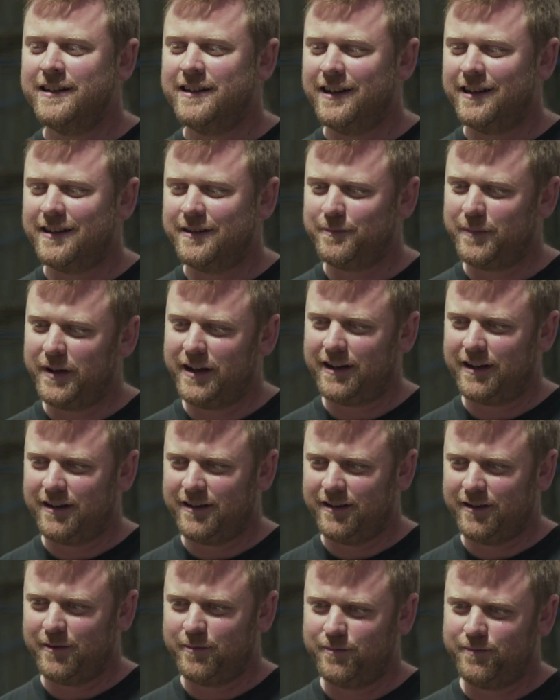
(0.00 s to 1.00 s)
And being a
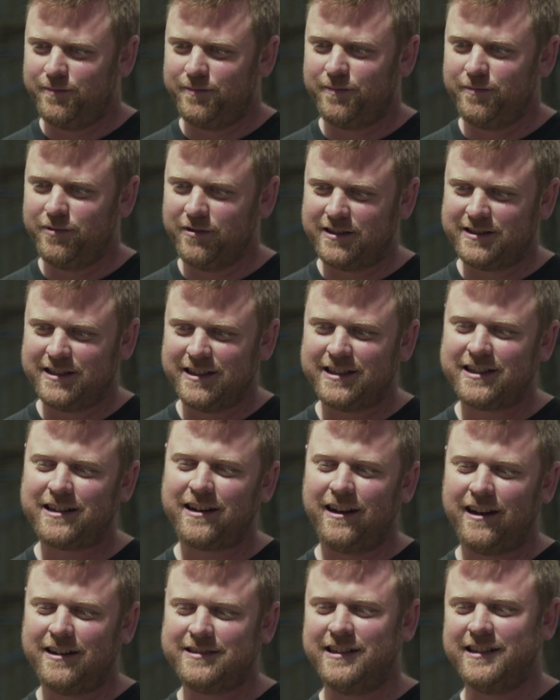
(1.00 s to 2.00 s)
kind of British
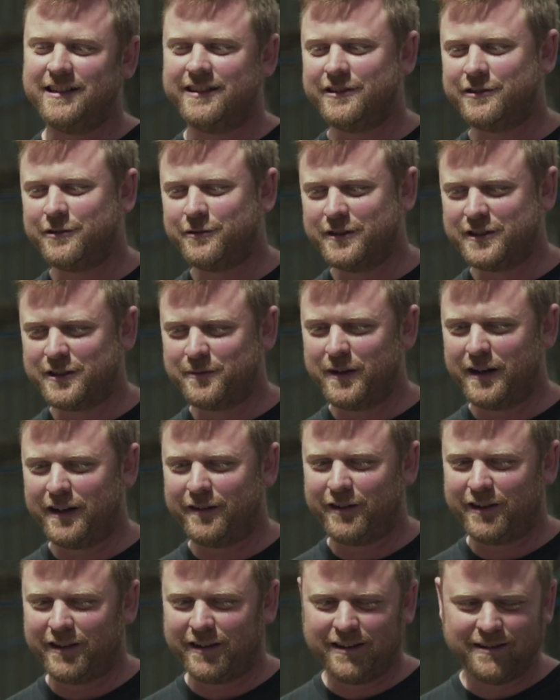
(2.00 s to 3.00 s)
classic, there's always a bit
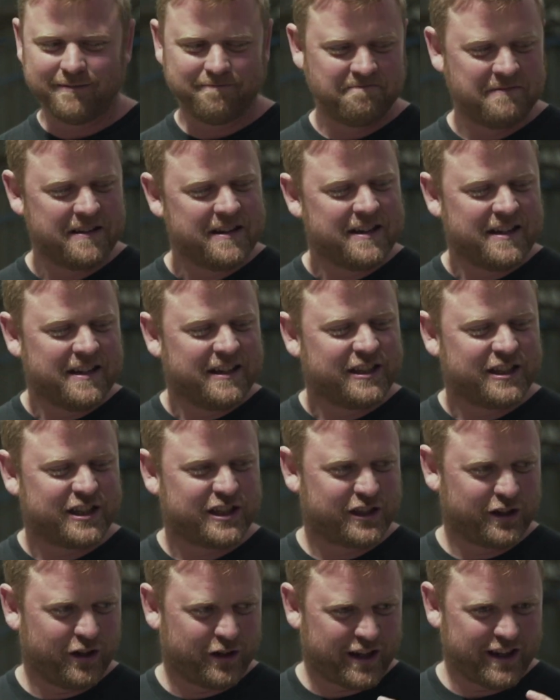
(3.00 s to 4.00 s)
of a
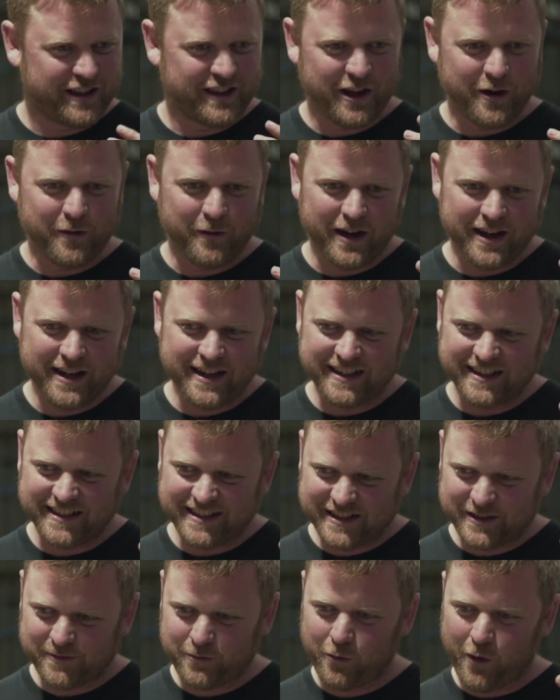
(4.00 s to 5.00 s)
stuck in their
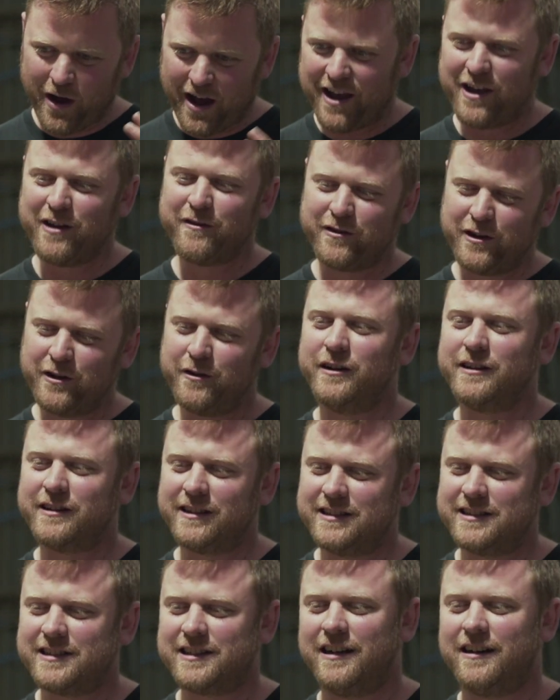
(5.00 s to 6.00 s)
ways way of doing
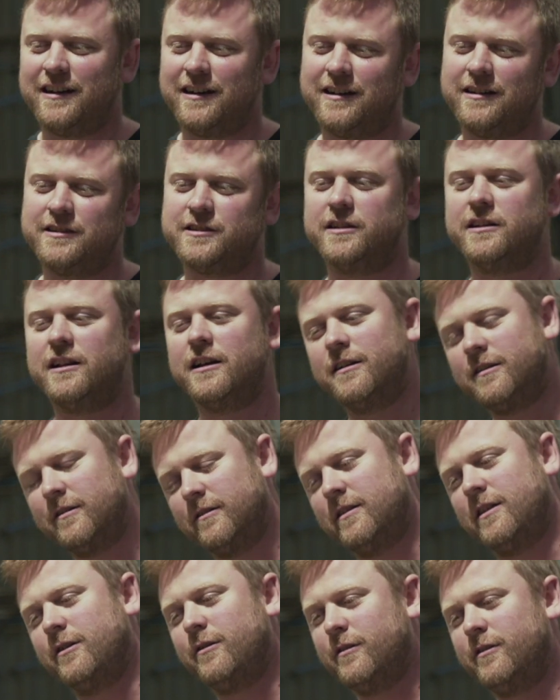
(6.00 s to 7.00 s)
these cars, and
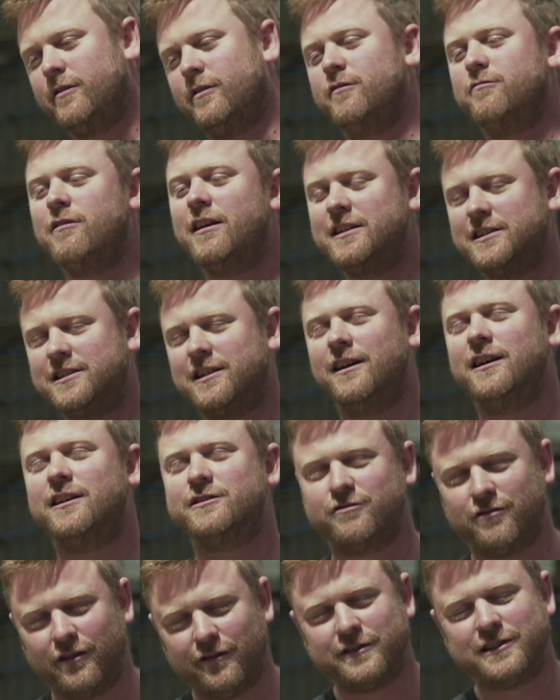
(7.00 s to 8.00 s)
the race
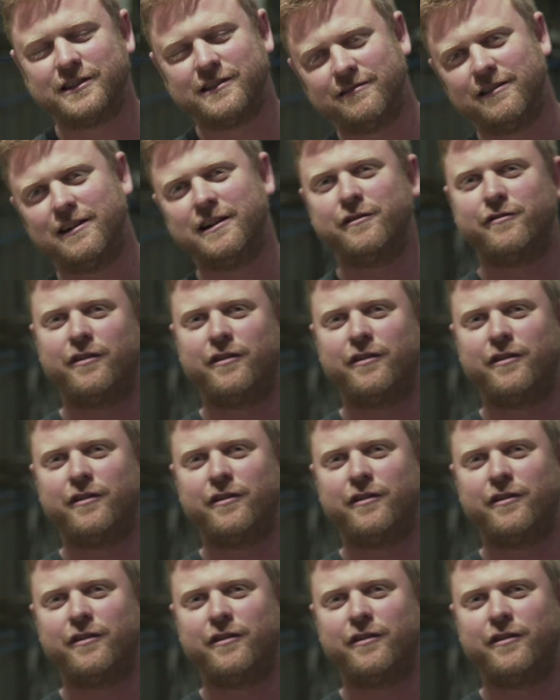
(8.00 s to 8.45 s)
cars were obviously really